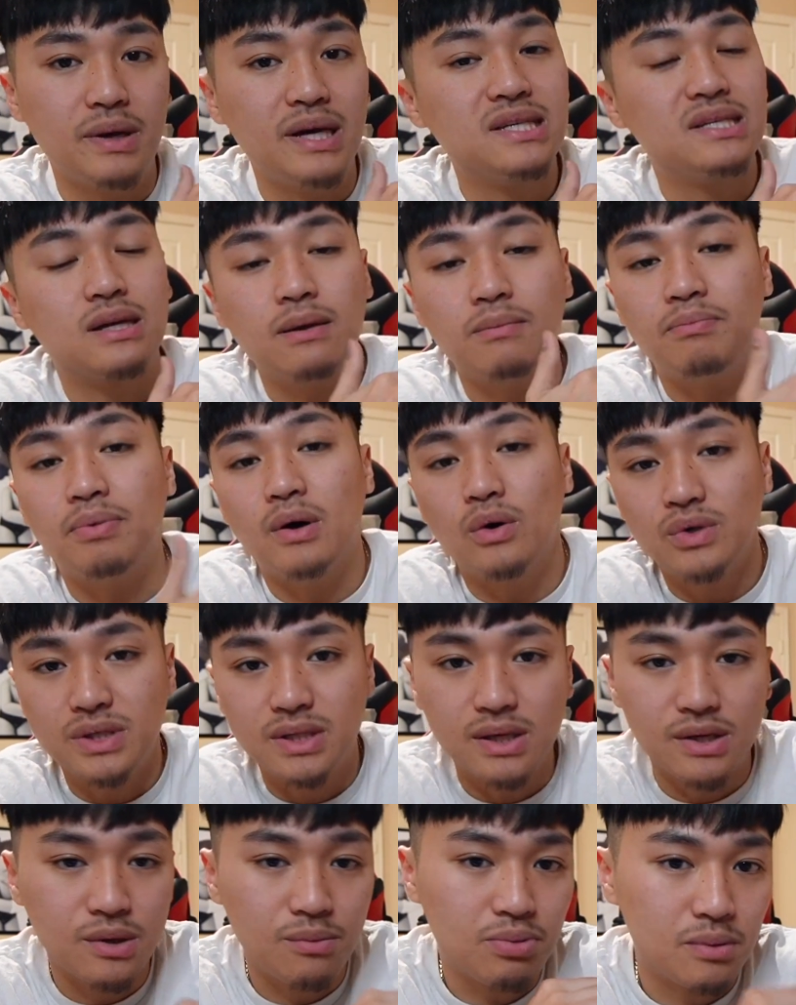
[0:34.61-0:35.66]
basically post
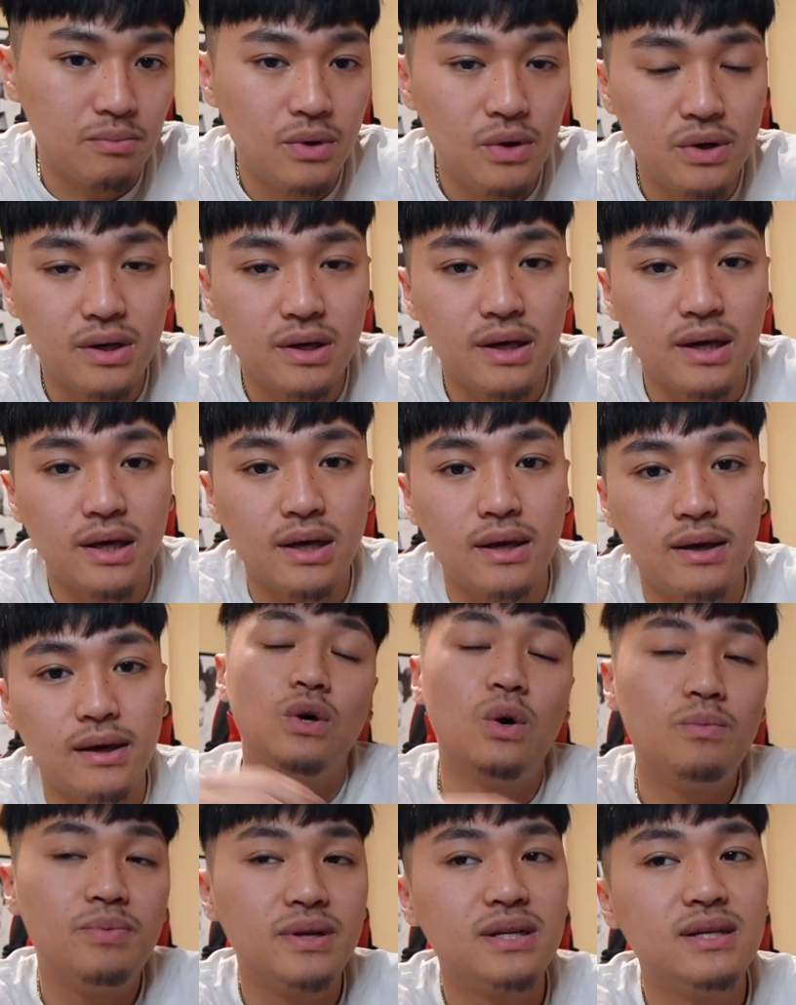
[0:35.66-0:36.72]
it and you promote it and you
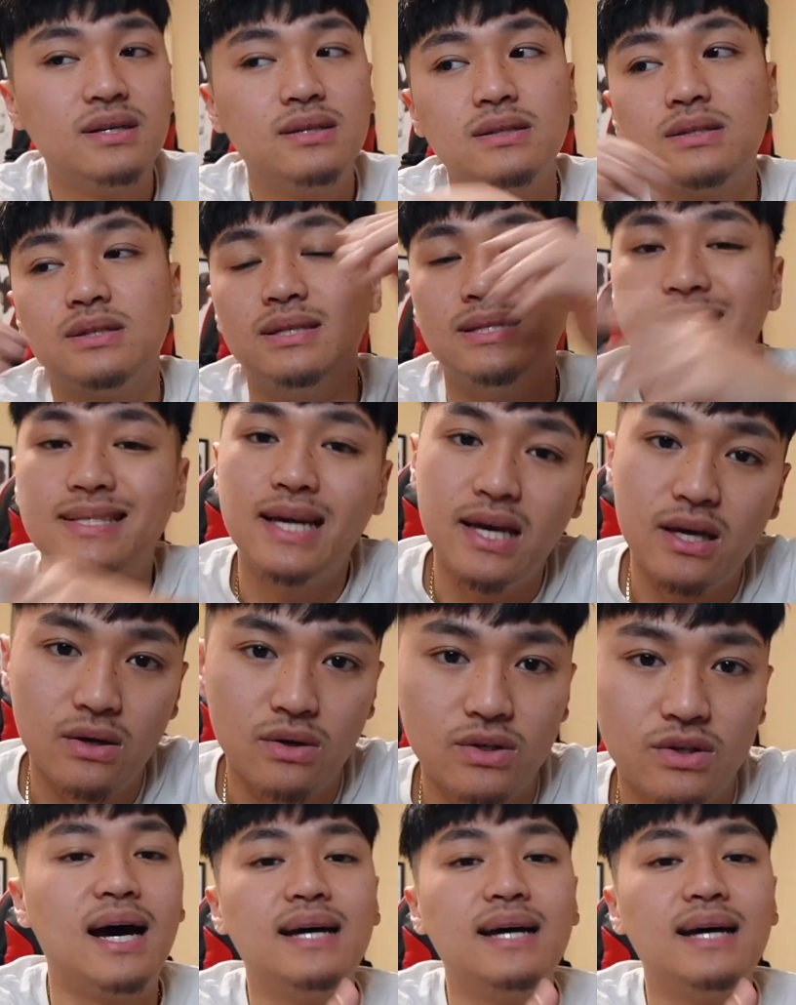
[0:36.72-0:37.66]
open it to sales.